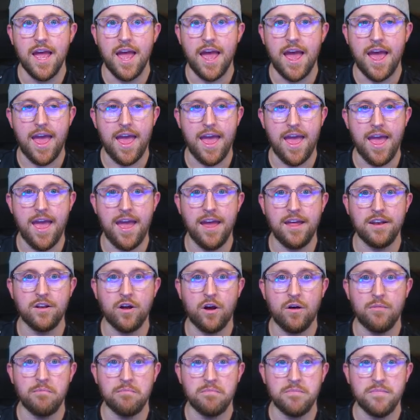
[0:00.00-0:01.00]
And
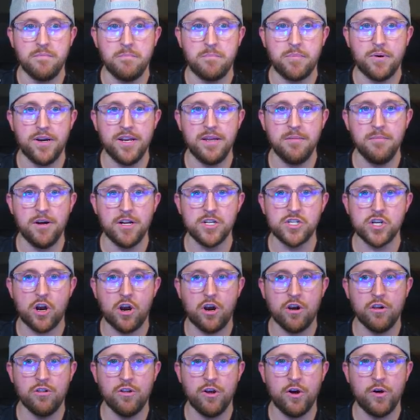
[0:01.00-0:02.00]
pretty much
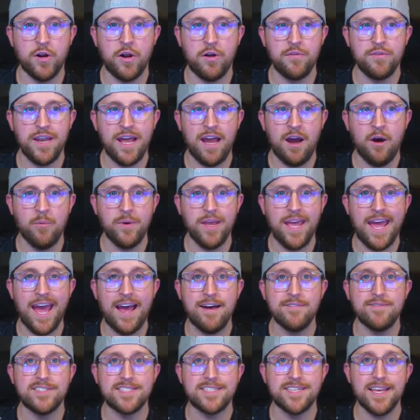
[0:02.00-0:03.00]
our loadout now we
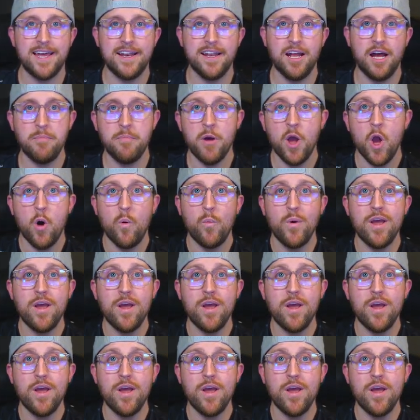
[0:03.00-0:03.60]
have set up.